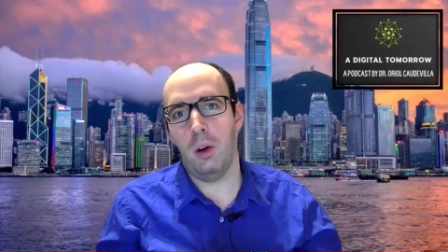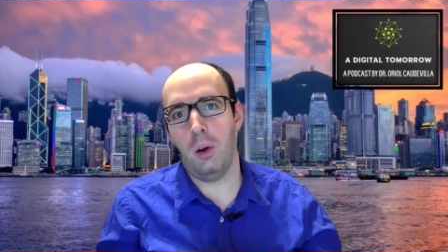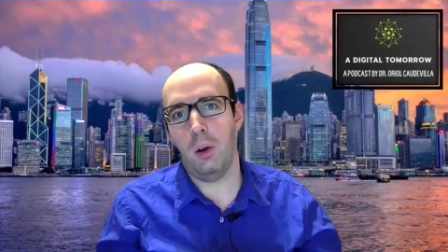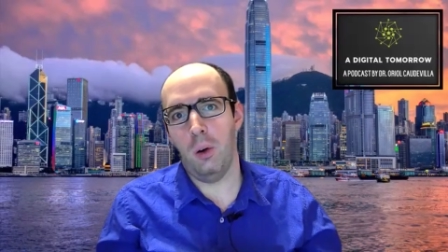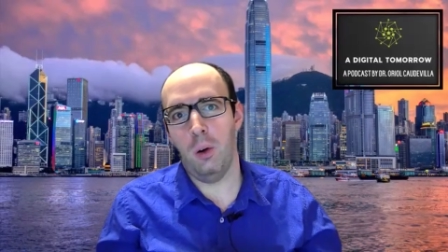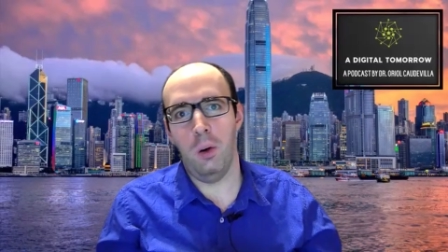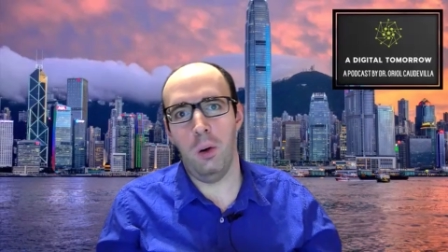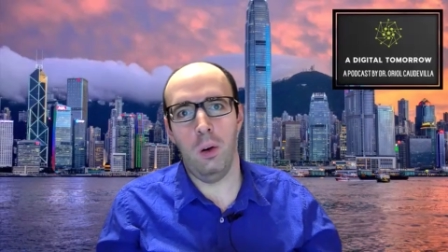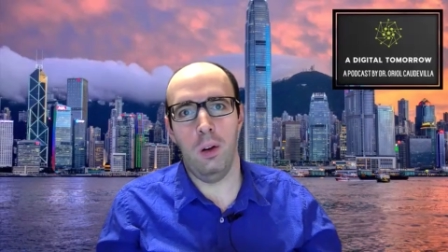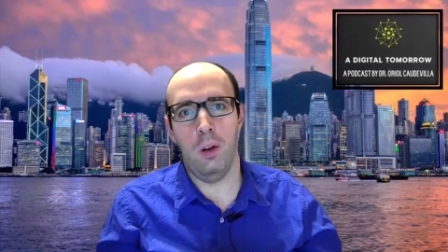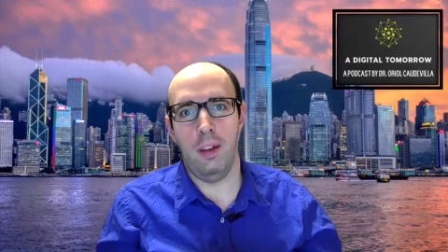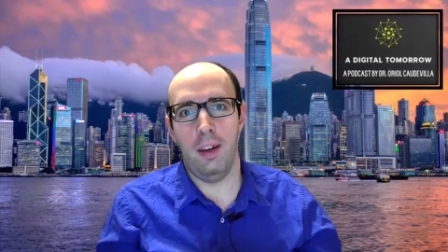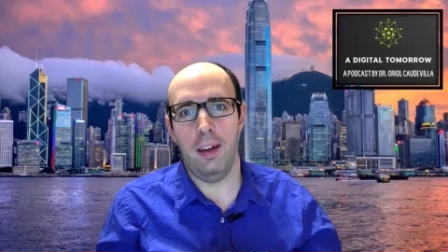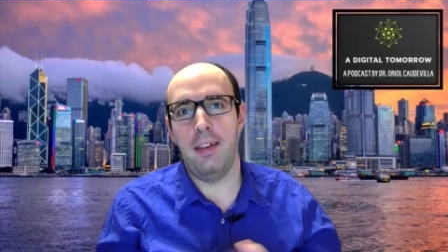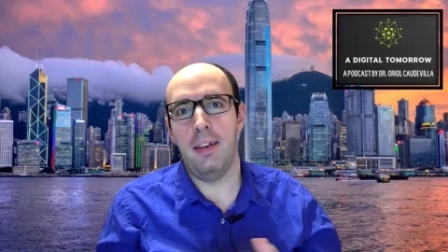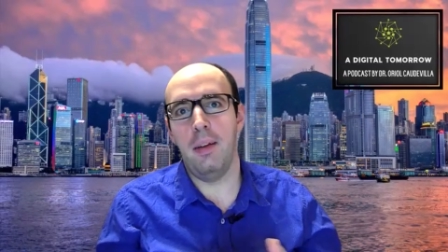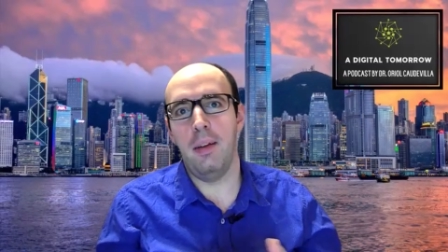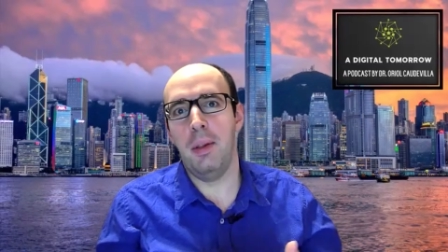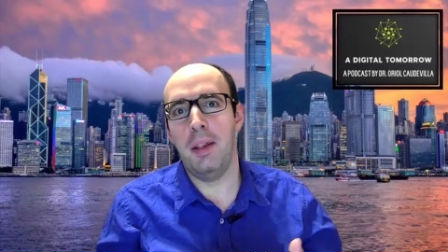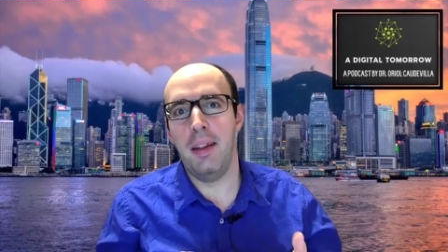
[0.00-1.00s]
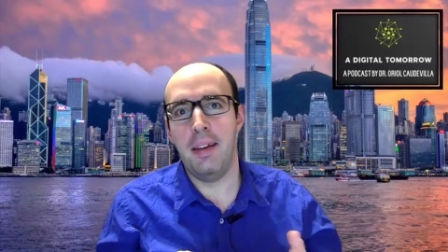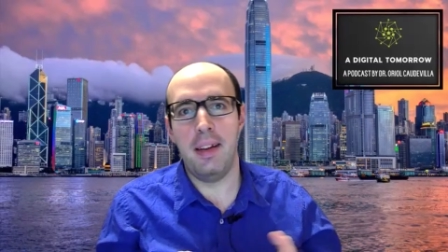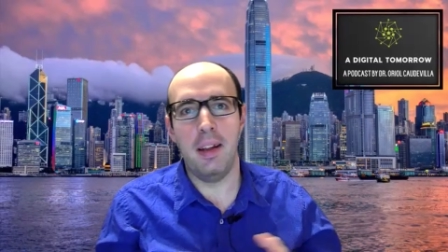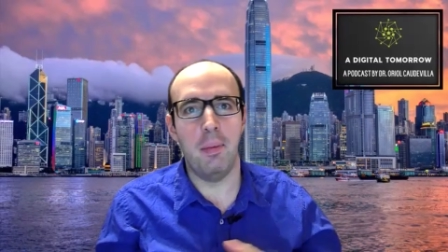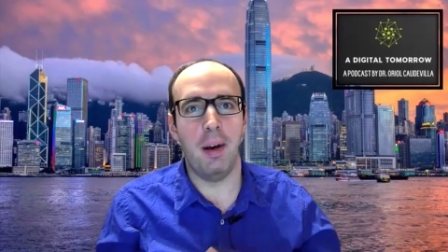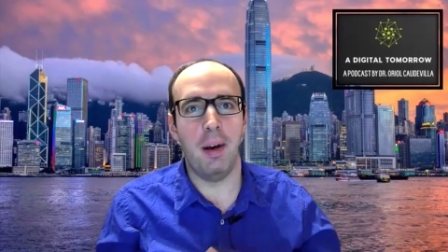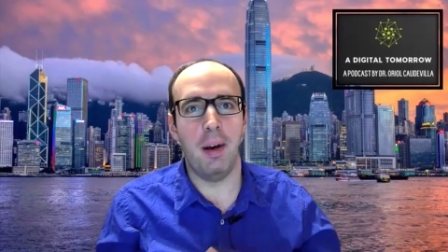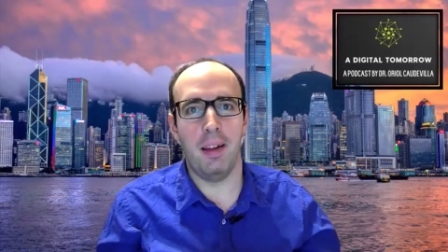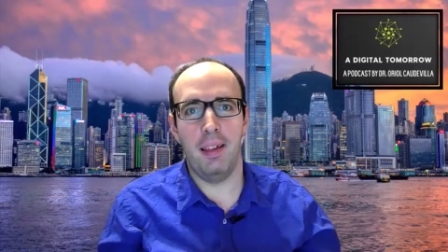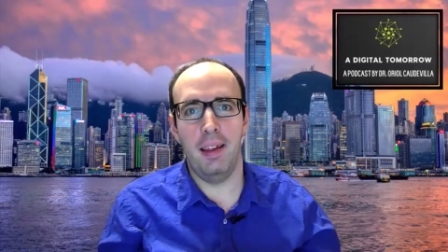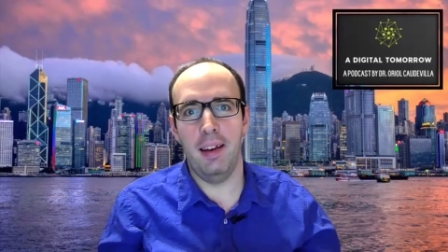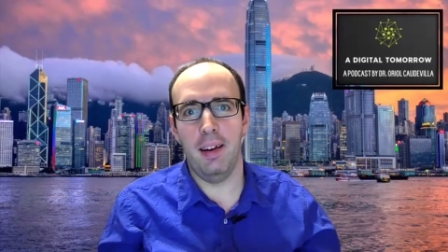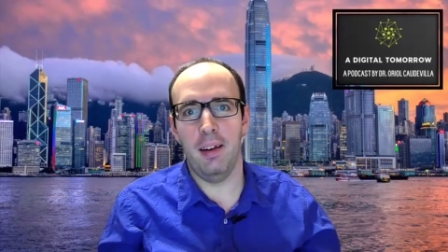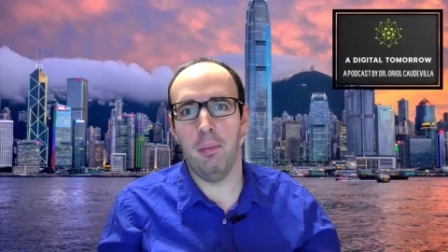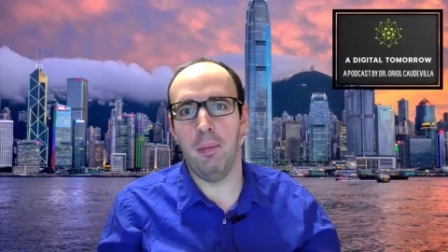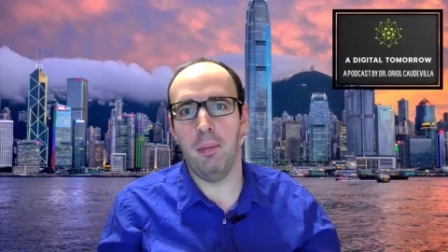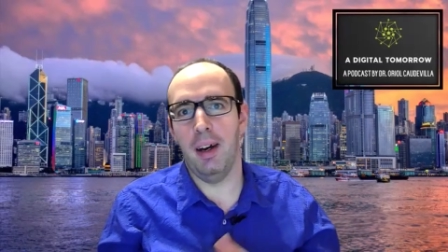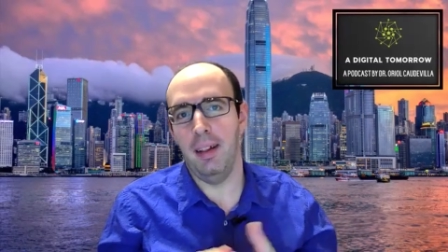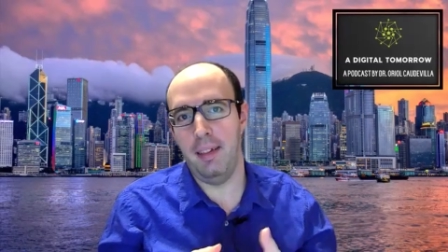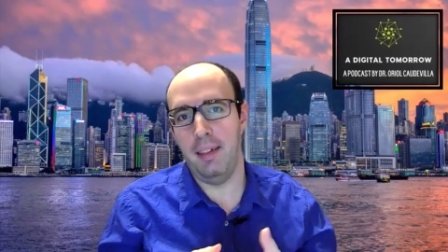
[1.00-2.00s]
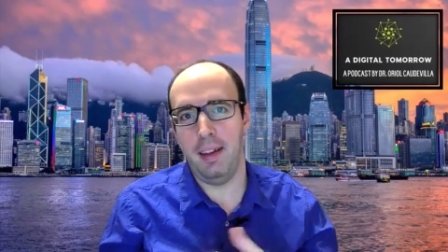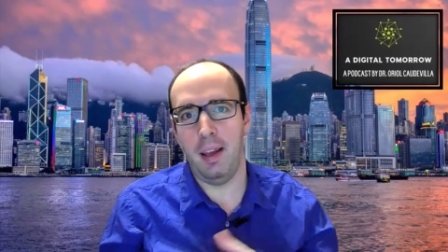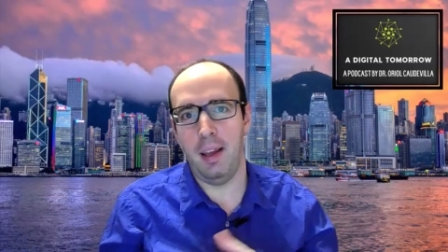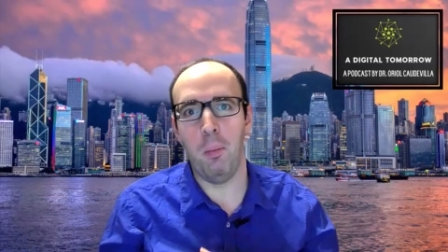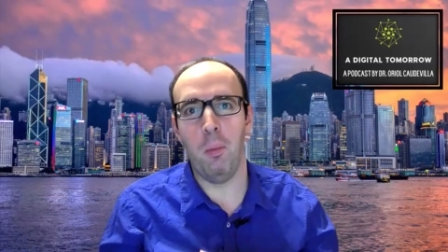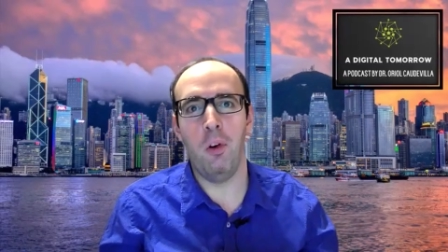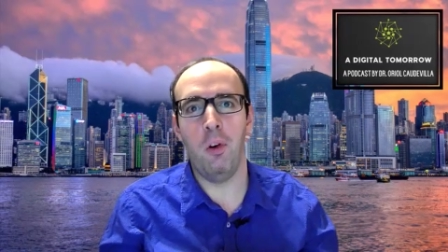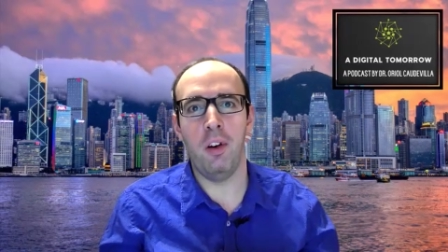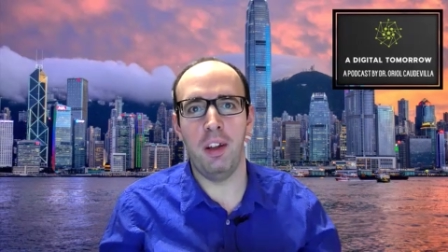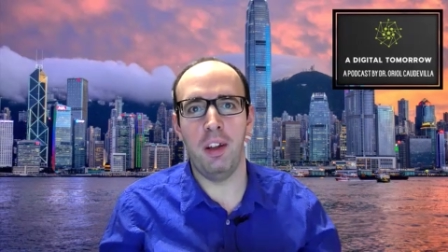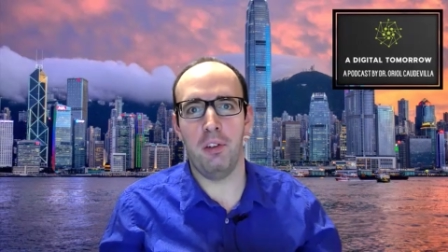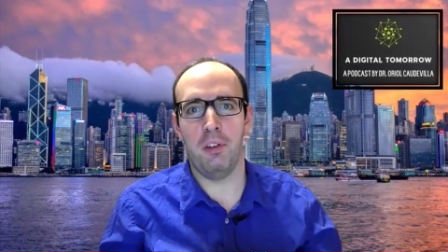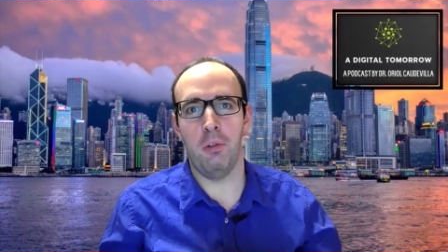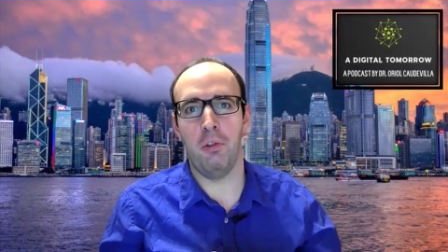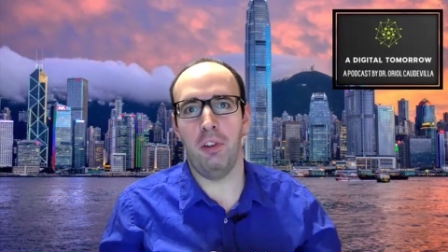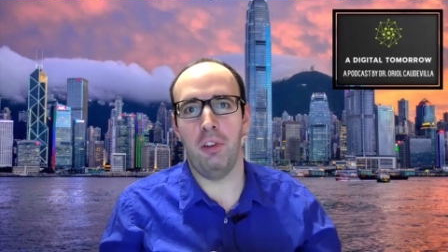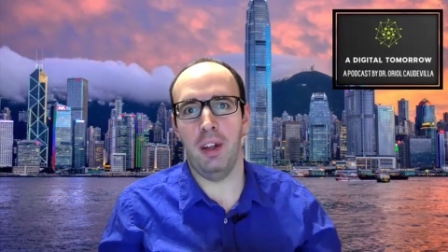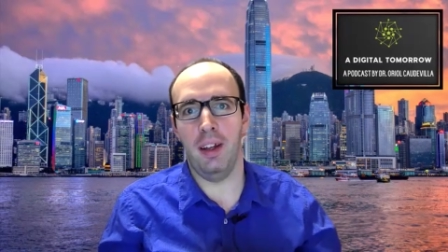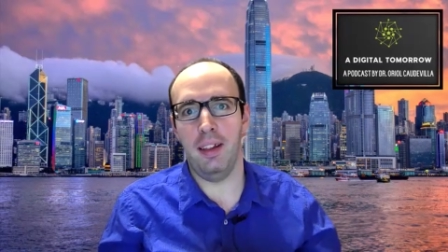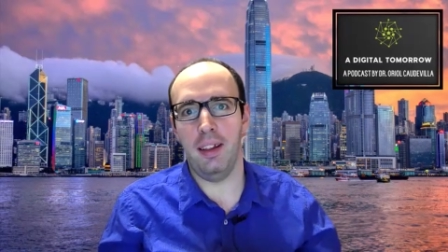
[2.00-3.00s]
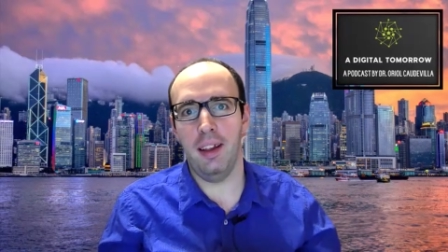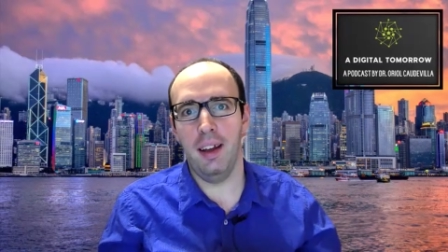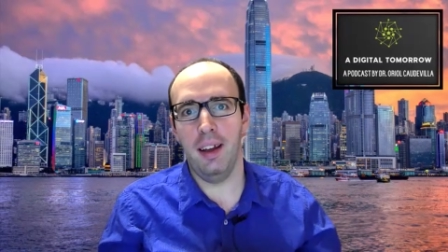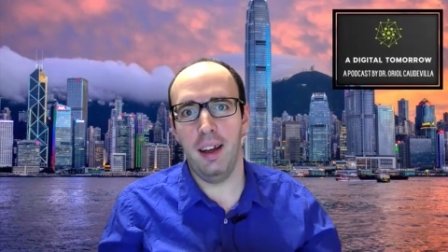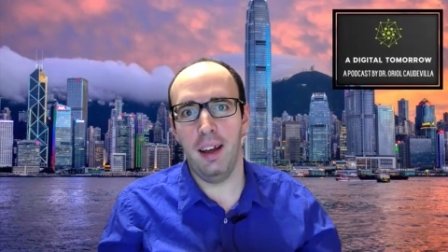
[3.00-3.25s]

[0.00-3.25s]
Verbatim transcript: called a CBDC back then, but e-money, as you said,